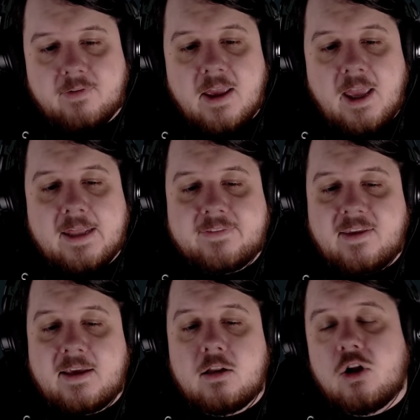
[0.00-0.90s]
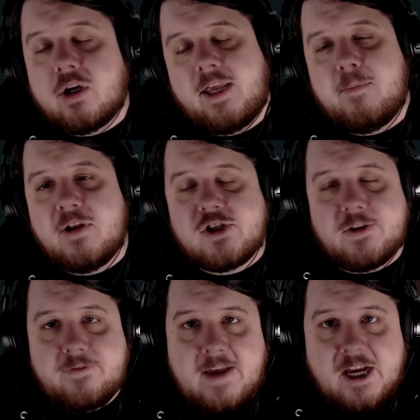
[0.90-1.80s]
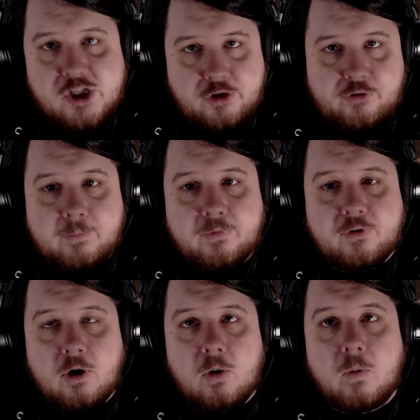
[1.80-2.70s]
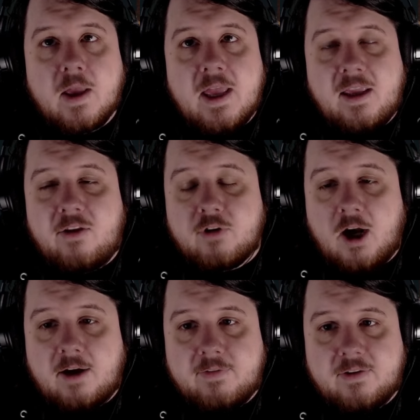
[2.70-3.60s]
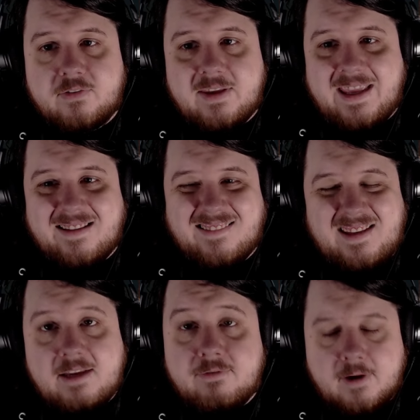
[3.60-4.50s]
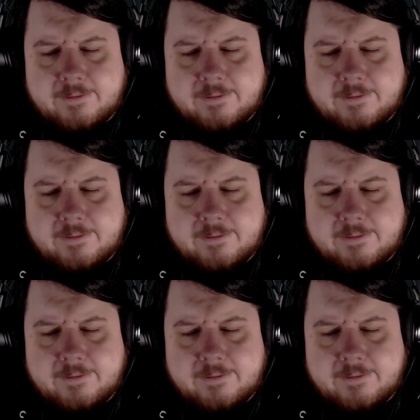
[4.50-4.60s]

and saying, look, he mentioned fascism, so he's obviously Antifa.